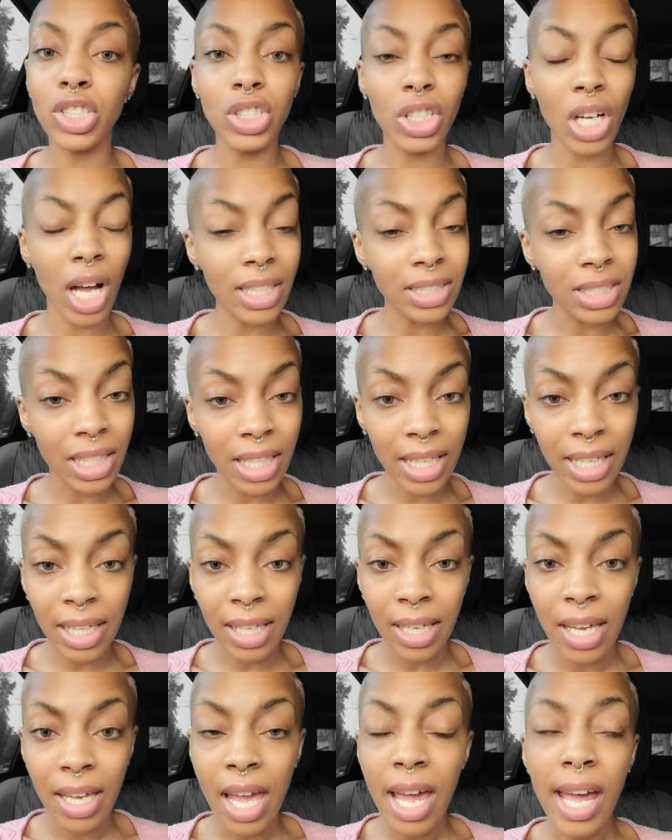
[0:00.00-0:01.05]
judging.
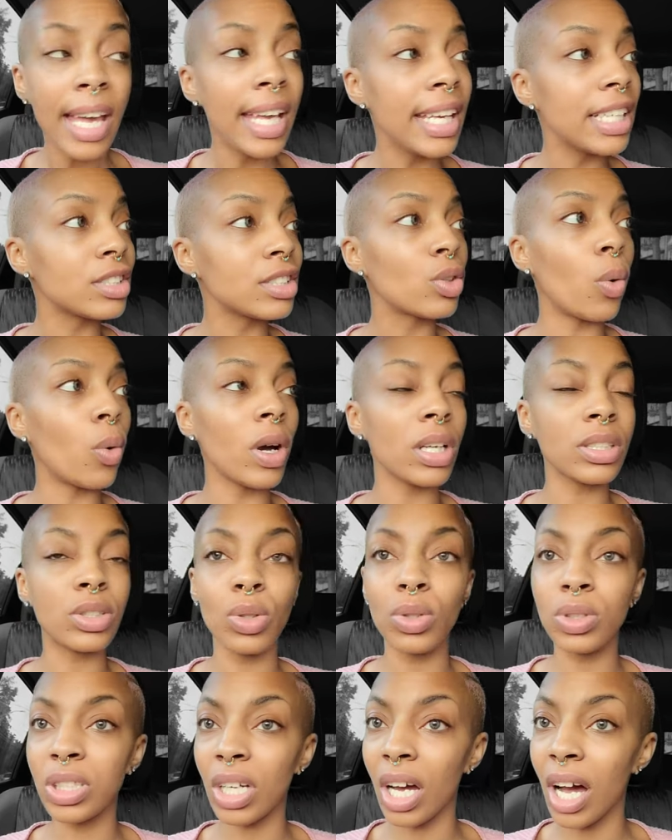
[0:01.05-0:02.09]
He's going
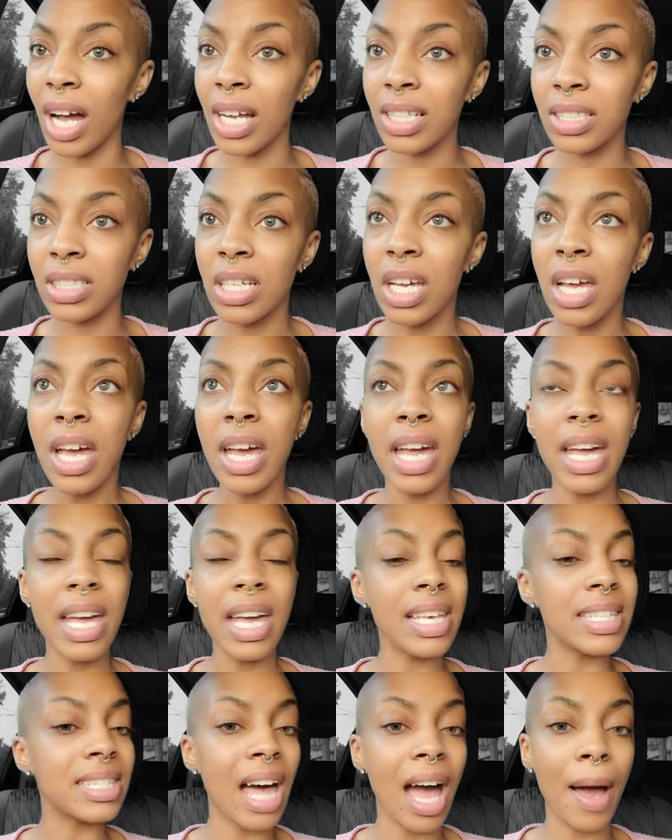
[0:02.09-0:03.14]
to judge. He
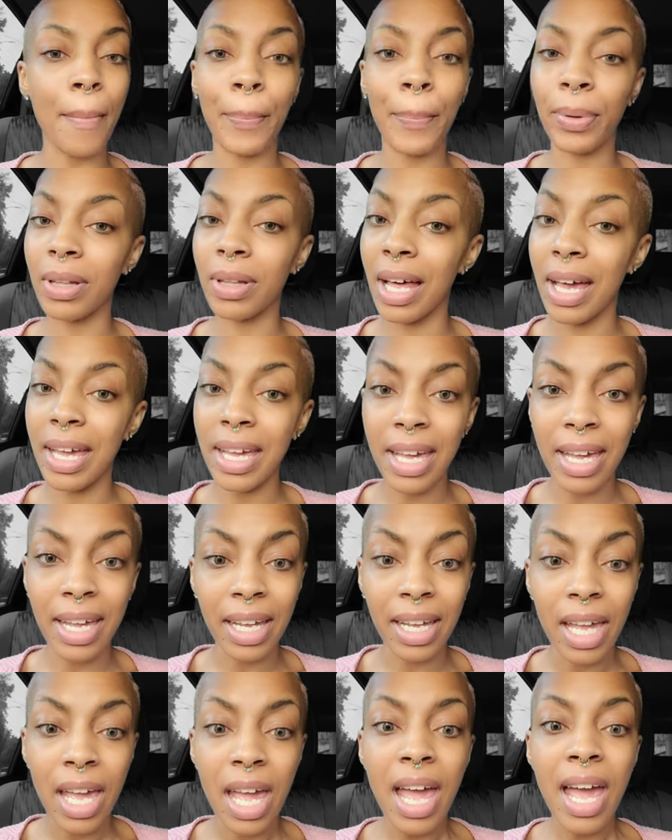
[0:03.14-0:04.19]
is not
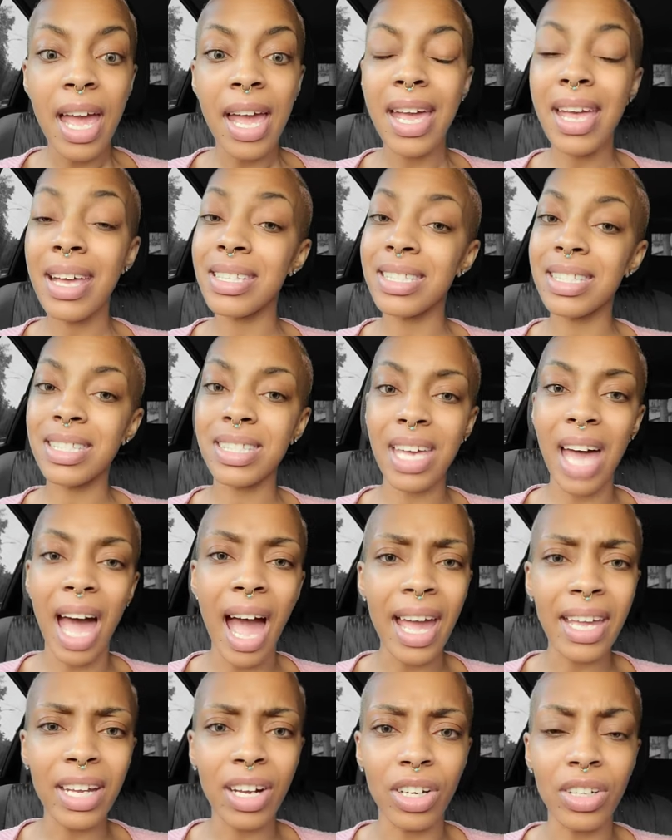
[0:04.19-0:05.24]
playing. He is
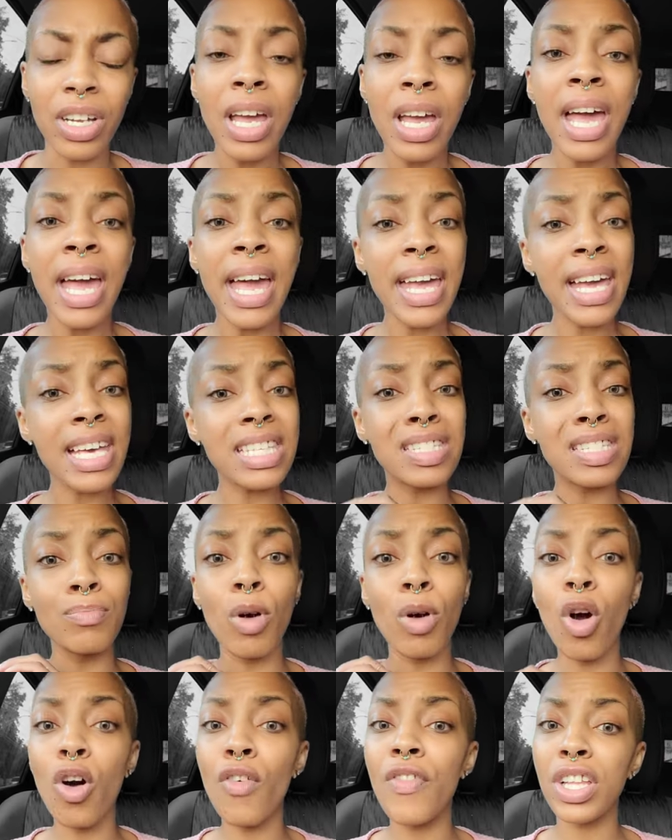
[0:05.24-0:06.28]
tired. He is
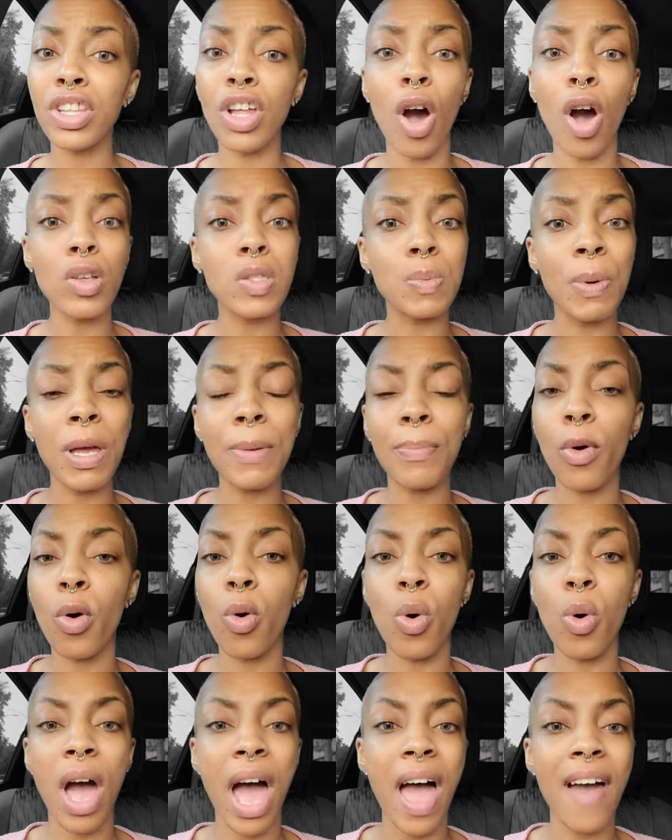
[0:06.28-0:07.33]
moving those people
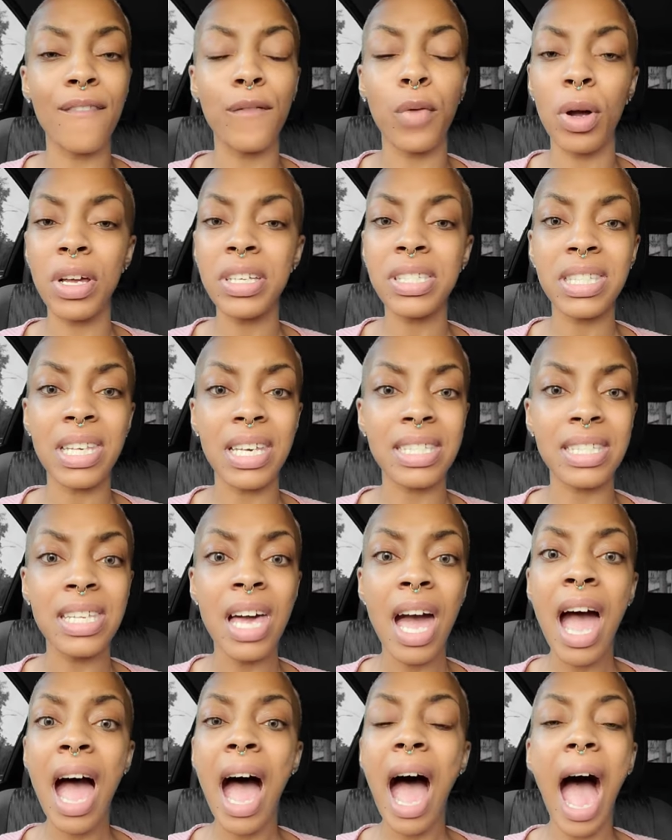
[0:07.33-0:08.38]
who have voices
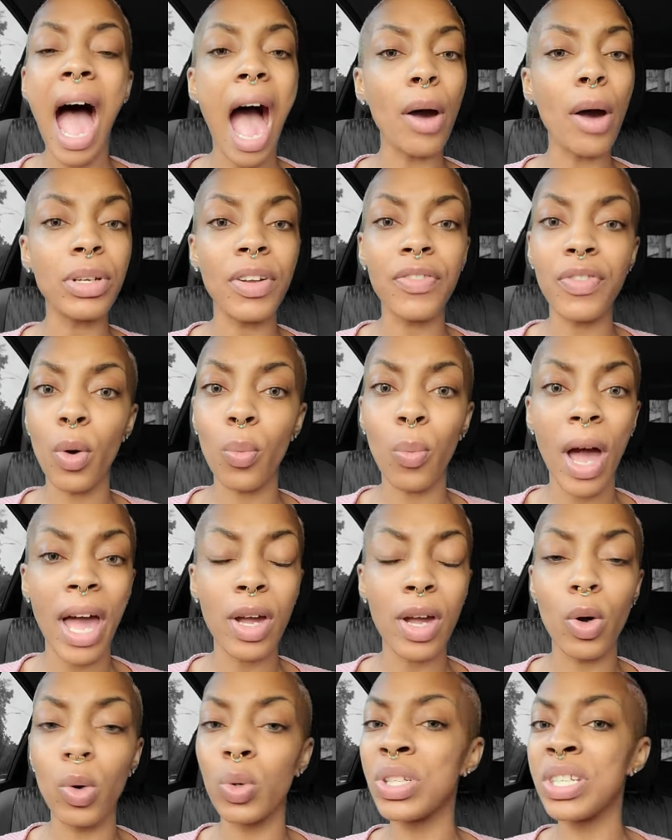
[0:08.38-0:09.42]
out of the way,
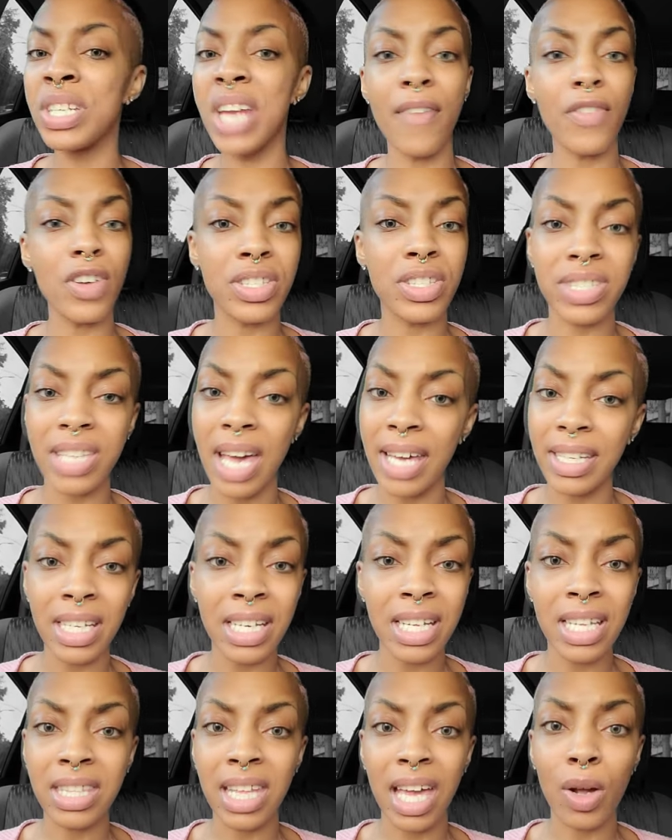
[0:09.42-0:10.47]
who never said
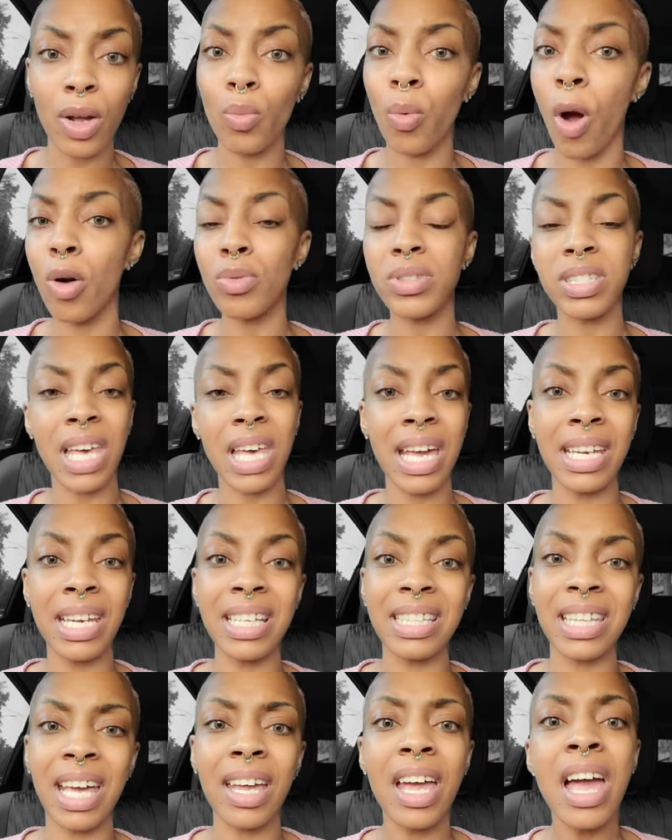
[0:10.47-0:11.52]
anything, won't say
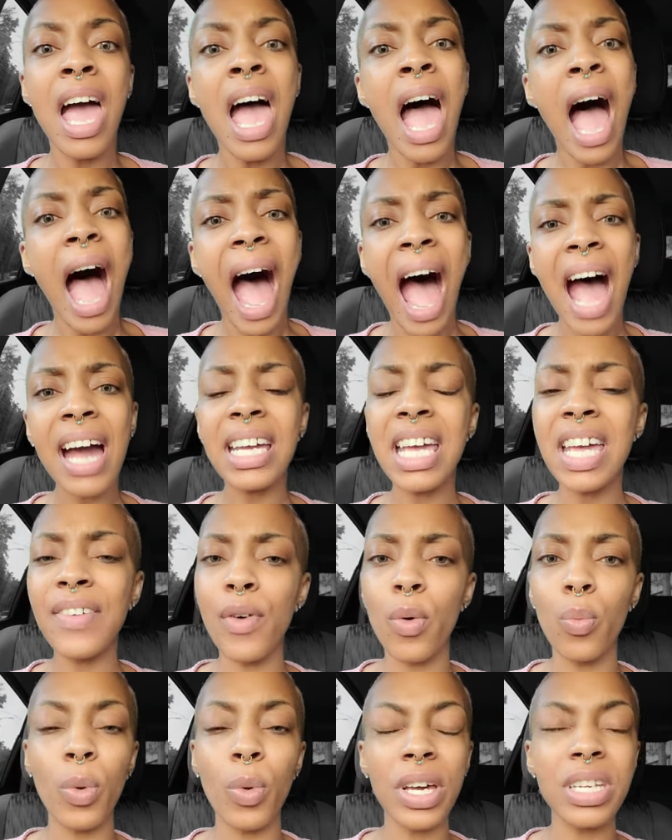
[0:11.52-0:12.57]
anything. I
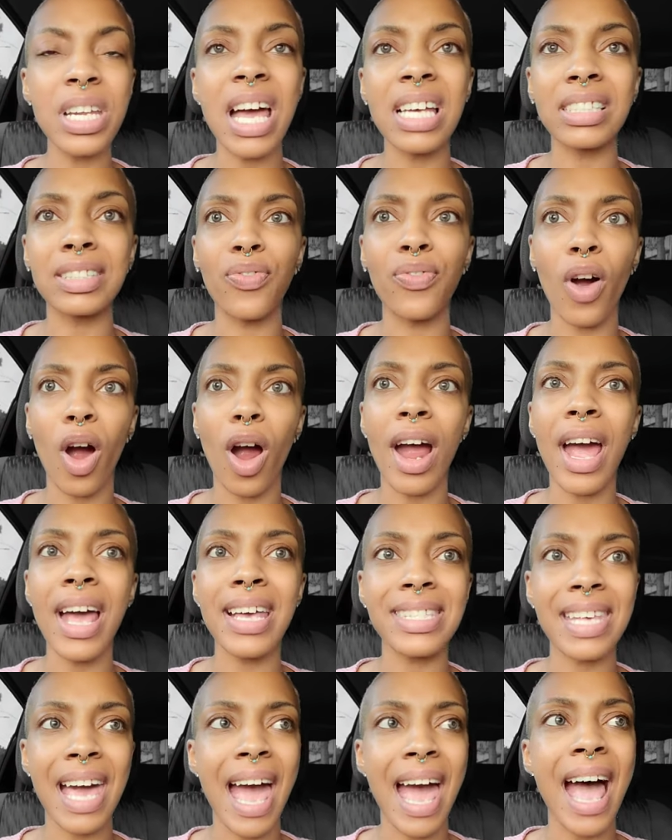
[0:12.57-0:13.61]
even went as far
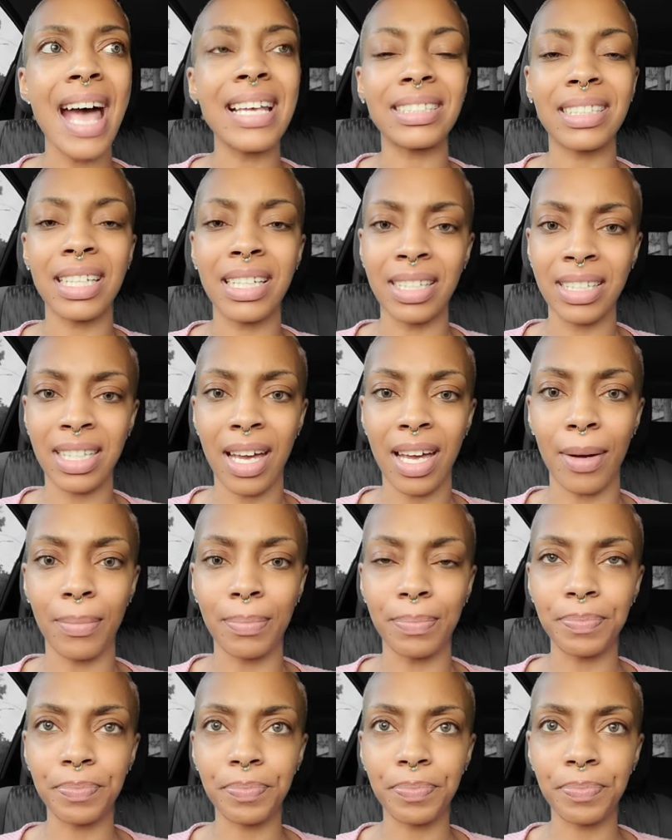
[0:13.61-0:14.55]
as asking them,